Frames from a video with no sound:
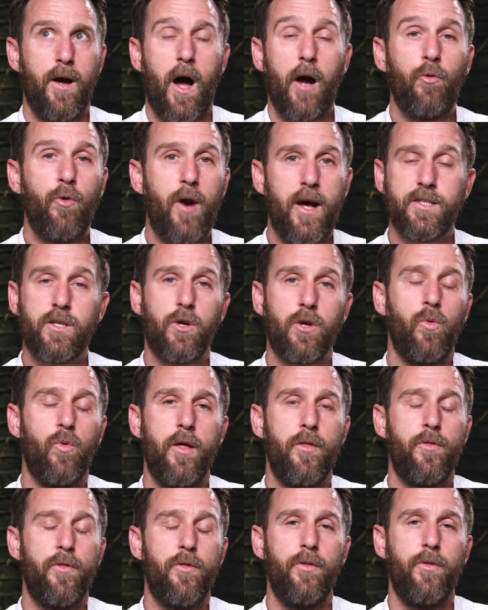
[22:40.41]
I wrestle
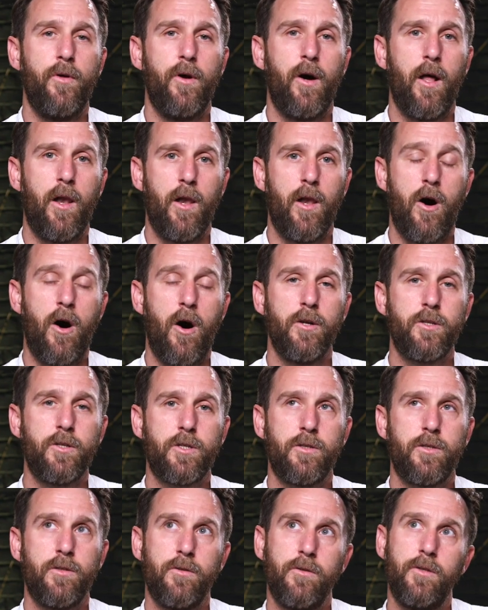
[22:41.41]
with a
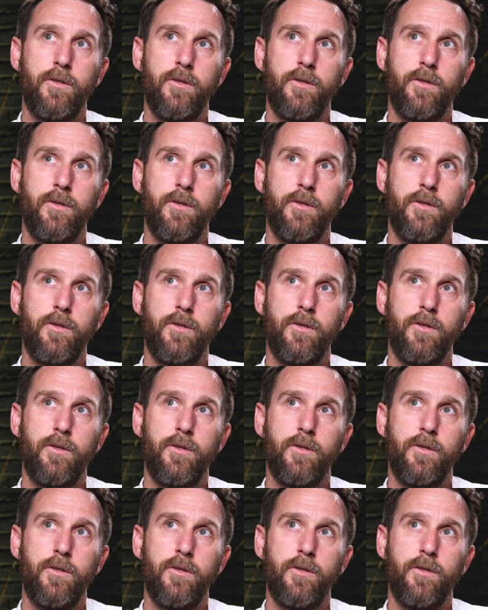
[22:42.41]
lot.